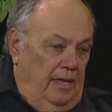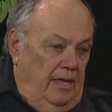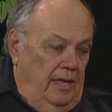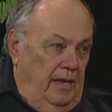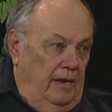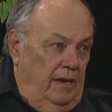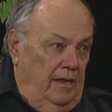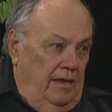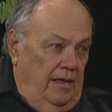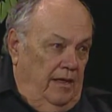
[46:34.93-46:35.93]
and
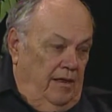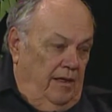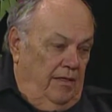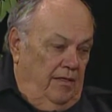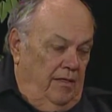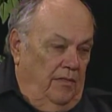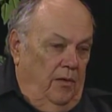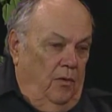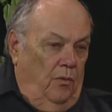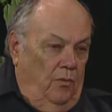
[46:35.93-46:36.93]
the
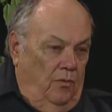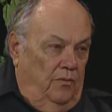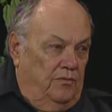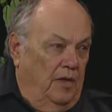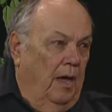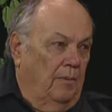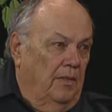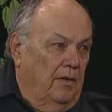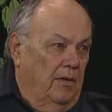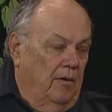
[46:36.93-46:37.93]
whole top of
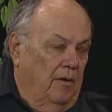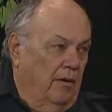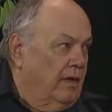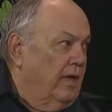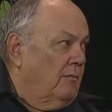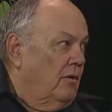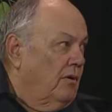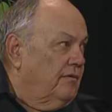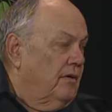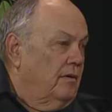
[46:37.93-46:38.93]
the car came
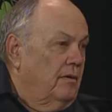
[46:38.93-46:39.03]
off, you know.